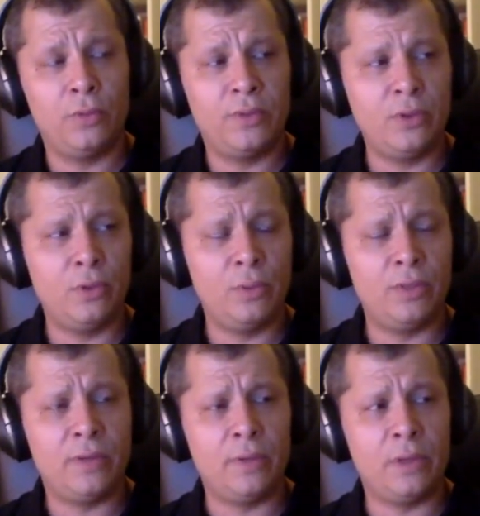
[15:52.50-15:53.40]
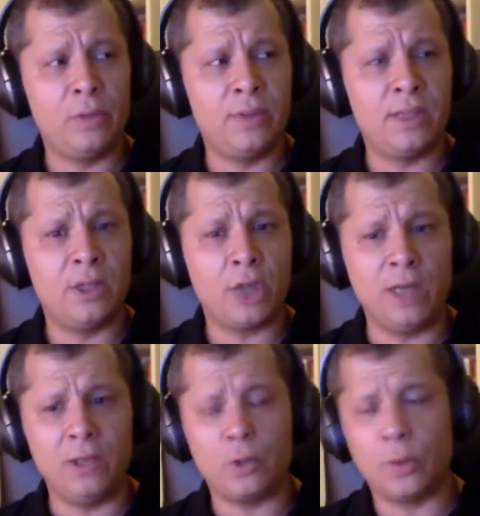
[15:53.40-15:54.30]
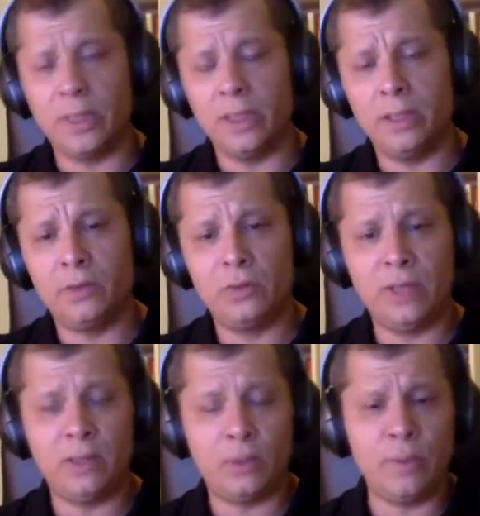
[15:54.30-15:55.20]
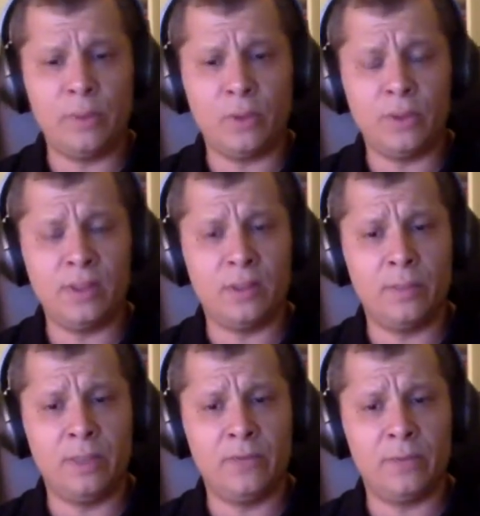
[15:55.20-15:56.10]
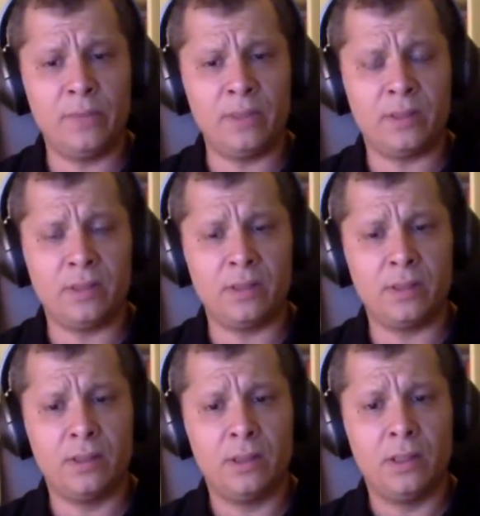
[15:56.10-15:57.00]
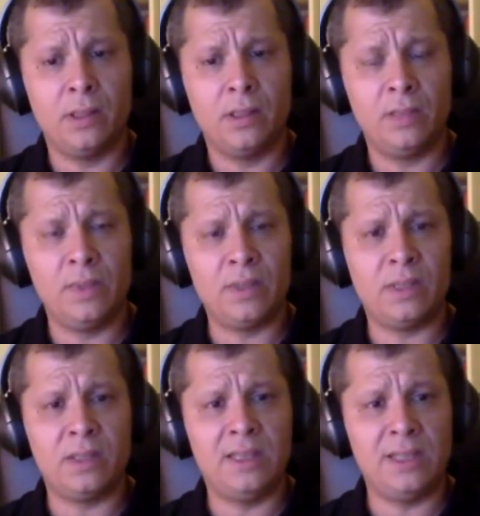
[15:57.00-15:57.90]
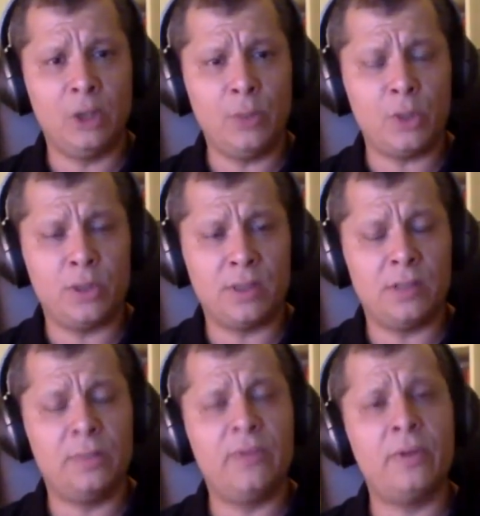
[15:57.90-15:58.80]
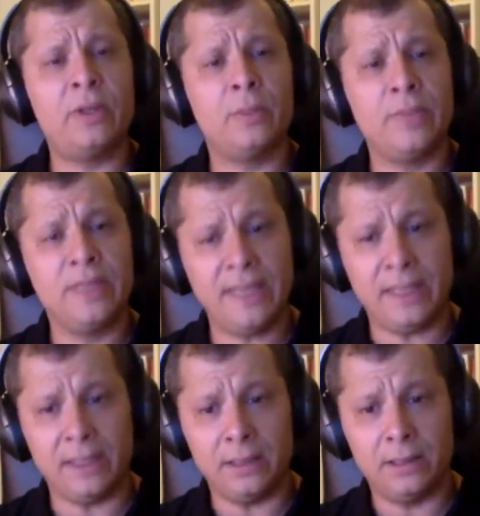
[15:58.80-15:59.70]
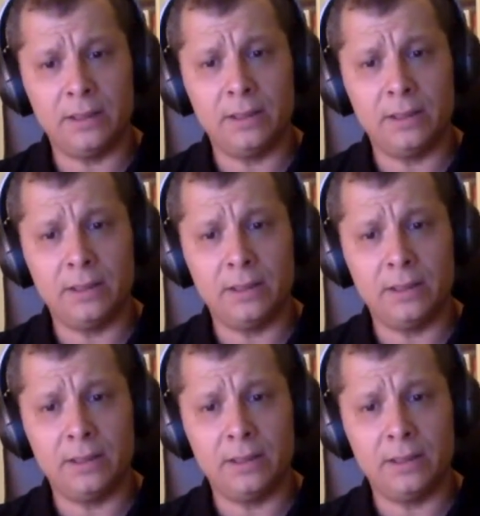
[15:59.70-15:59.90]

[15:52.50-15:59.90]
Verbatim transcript: resume in a very, I would say, childish way, today the crypto is not built for businesses. It means that the adoption is going to be very complicated